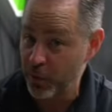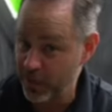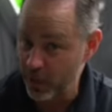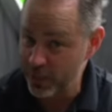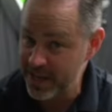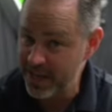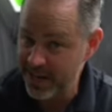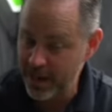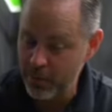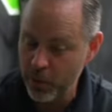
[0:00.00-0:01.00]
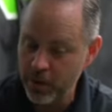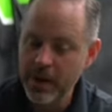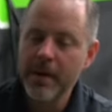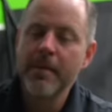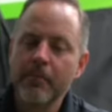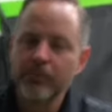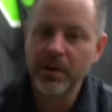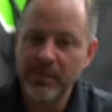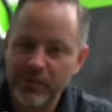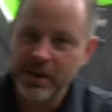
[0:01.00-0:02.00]
you don't need it anymore.
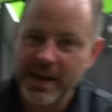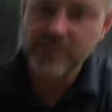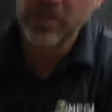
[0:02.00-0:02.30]
But if your neck is